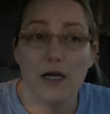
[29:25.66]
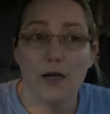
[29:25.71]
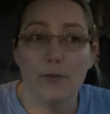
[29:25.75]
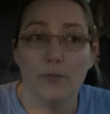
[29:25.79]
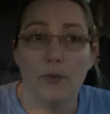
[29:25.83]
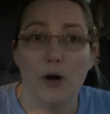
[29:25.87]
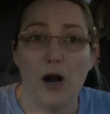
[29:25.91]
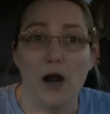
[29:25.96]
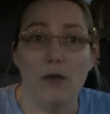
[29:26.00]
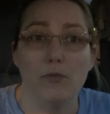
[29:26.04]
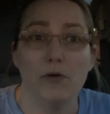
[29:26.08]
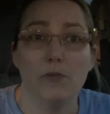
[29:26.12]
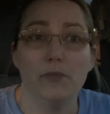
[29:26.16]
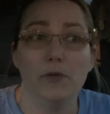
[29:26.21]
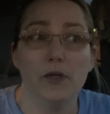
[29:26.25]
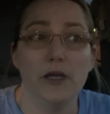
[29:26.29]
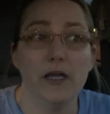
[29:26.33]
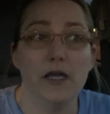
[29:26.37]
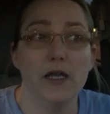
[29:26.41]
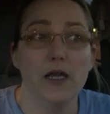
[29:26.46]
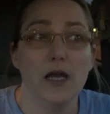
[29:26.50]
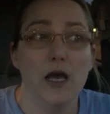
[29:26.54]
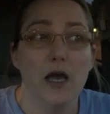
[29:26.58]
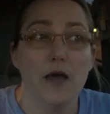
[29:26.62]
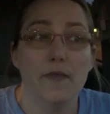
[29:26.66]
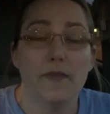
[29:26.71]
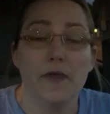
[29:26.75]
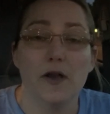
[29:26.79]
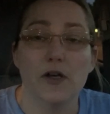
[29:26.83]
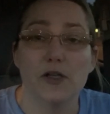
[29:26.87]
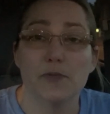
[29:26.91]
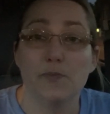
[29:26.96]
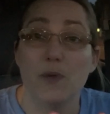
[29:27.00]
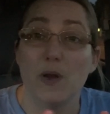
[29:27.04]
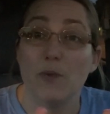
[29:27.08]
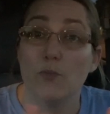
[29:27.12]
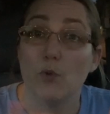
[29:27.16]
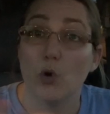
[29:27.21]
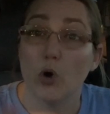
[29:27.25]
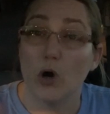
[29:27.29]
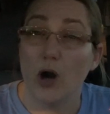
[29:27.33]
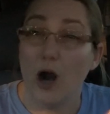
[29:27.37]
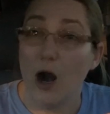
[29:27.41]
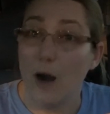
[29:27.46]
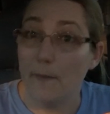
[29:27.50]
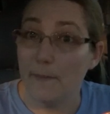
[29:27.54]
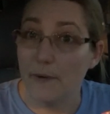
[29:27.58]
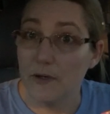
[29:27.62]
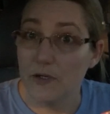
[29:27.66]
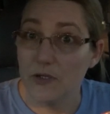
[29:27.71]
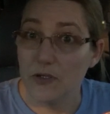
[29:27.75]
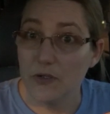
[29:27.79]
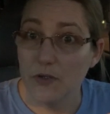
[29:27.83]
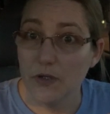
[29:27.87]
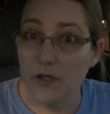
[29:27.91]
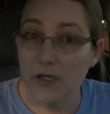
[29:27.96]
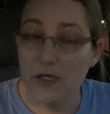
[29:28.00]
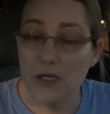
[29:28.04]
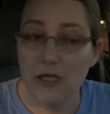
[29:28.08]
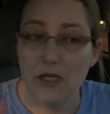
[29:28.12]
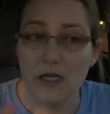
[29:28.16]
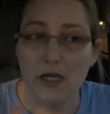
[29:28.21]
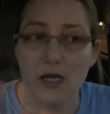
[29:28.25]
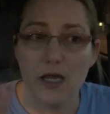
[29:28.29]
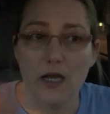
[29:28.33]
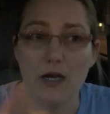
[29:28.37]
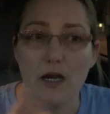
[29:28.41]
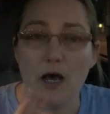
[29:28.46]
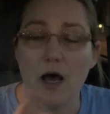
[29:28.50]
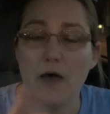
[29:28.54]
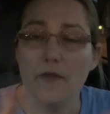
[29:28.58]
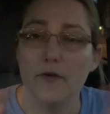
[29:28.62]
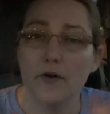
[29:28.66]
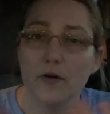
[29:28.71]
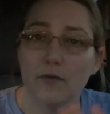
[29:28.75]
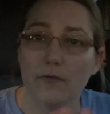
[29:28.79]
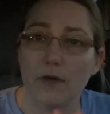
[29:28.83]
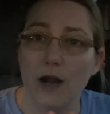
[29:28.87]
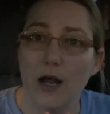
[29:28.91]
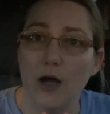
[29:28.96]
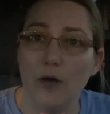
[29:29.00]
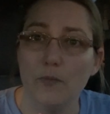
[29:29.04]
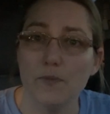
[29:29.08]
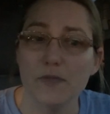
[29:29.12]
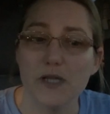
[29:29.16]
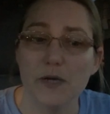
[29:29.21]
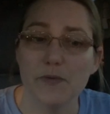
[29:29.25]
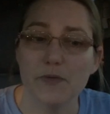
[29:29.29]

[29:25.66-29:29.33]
probably. There's been more opportunity in other realms.